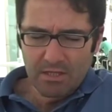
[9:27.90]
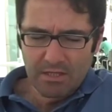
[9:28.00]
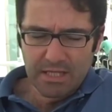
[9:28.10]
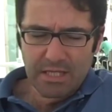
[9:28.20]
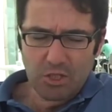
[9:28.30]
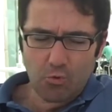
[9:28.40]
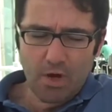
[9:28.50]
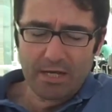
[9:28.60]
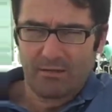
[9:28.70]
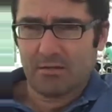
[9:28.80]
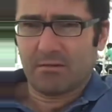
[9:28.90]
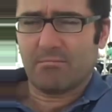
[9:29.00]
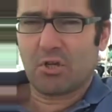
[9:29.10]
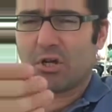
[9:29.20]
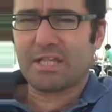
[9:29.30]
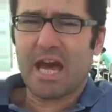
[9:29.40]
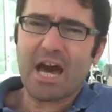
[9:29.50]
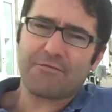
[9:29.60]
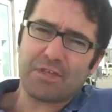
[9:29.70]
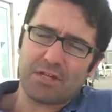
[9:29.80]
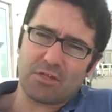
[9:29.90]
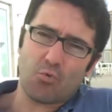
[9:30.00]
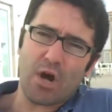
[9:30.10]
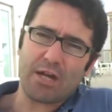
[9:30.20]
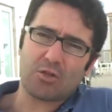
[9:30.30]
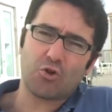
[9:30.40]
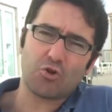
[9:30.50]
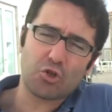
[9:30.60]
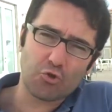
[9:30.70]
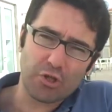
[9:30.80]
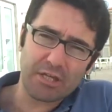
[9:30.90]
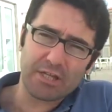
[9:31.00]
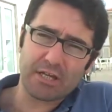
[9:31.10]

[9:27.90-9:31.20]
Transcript: This is a wine, because after the wine goes to the